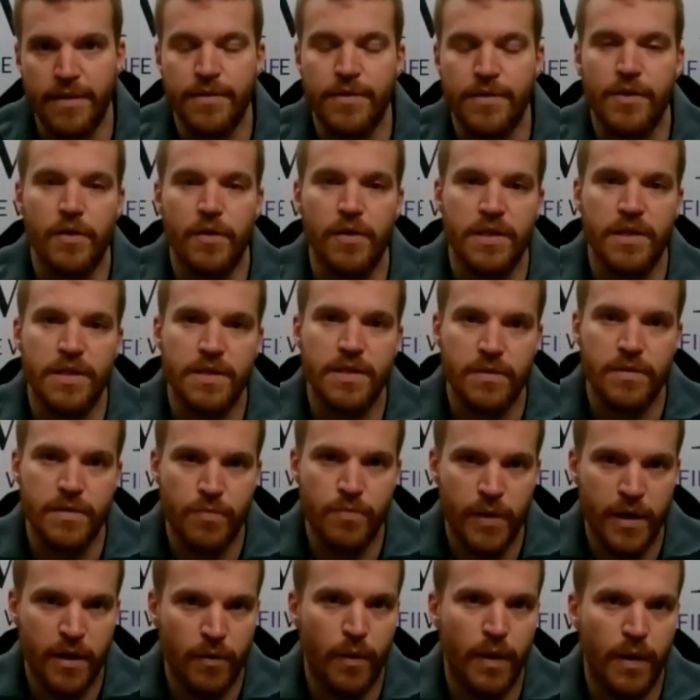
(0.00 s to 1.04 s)
So we
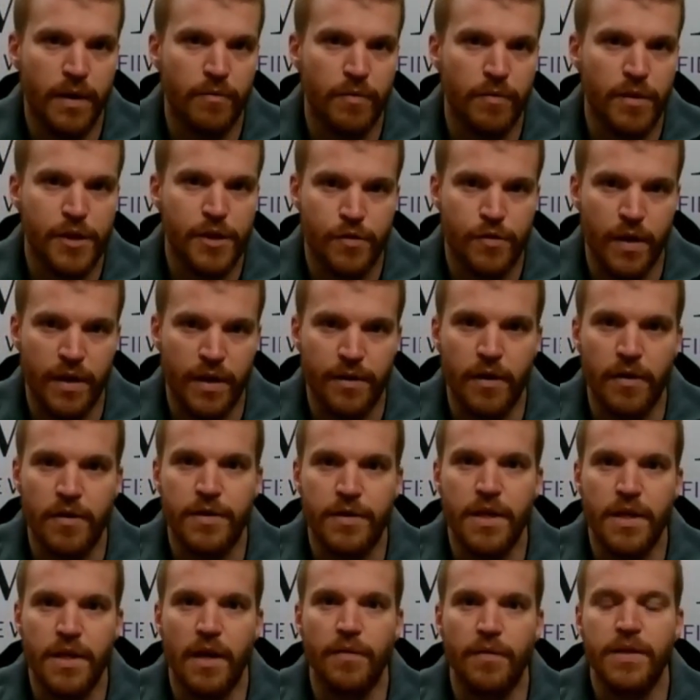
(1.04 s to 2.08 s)
don't want to restrict
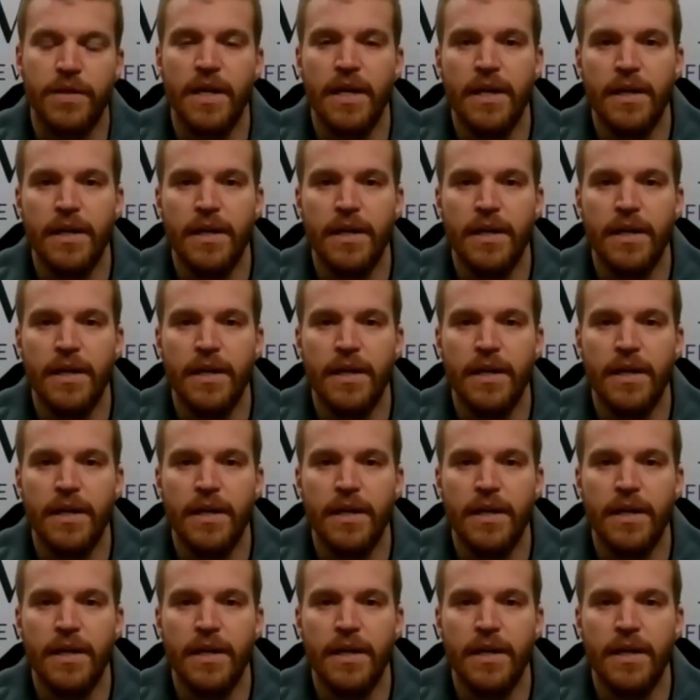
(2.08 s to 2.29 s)
ourselves